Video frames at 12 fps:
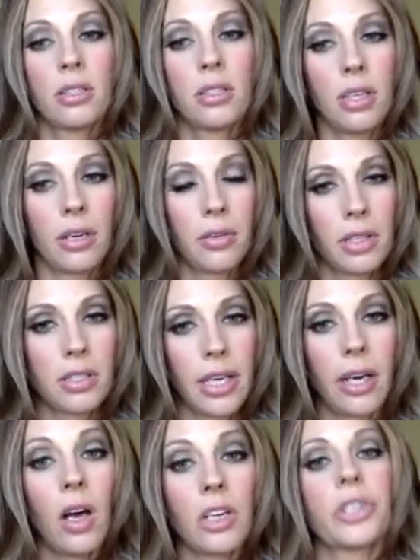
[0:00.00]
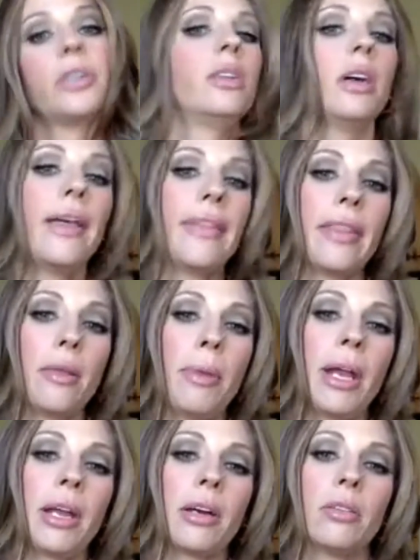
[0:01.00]
you know, the psychological and
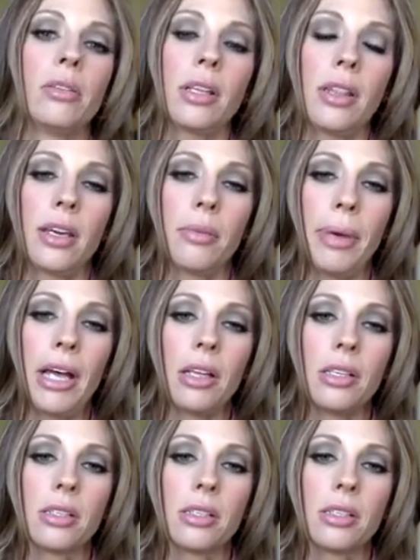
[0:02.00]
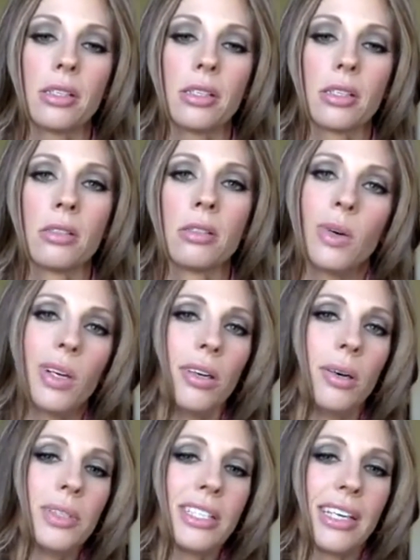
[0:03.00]
then the medical that they can balance. So I don't
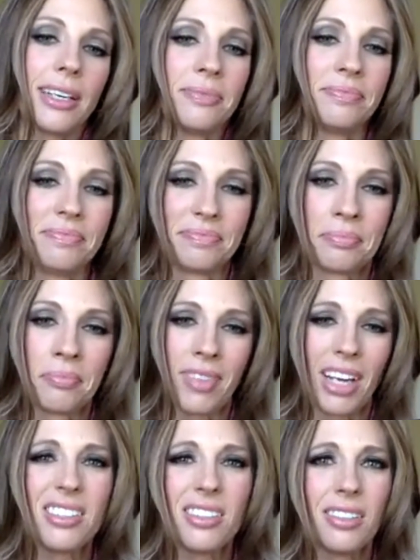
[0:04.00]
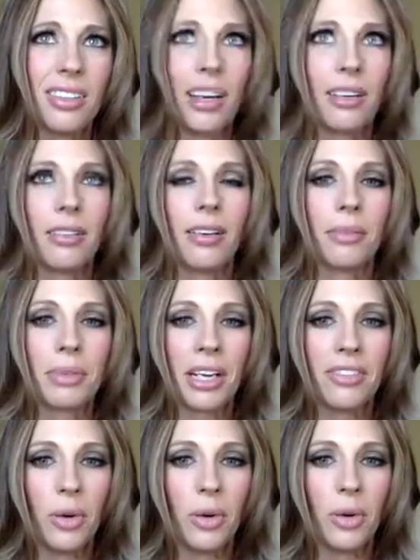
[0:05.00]
know, we'll see. Well, also, I don't know. I'm
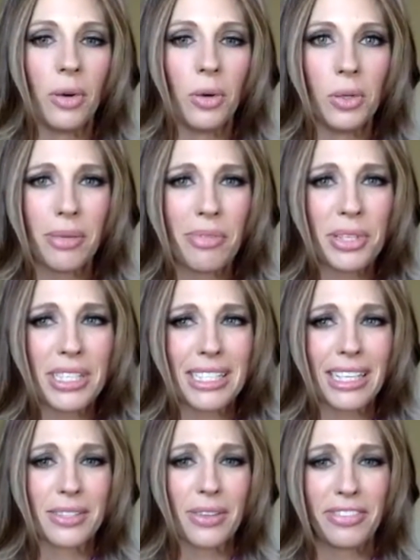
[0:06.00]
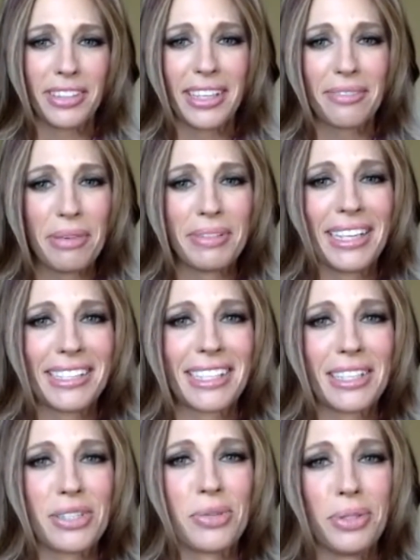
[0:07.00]
kind of old. I'm 36, so I feel like maybe
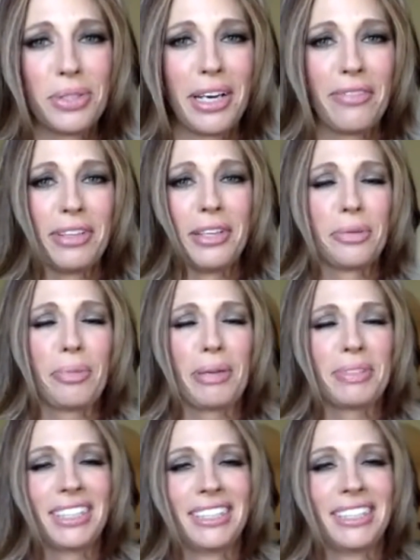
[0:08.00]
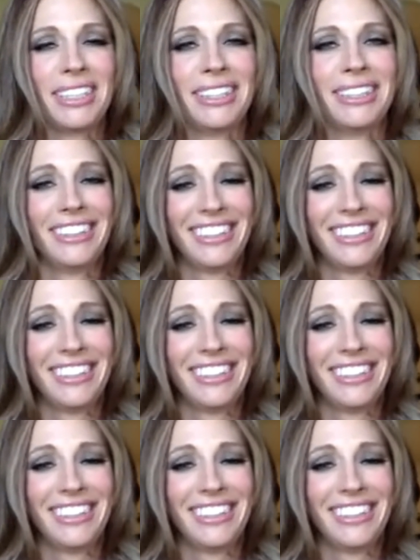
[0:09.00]
that's like too old to have another baby. I,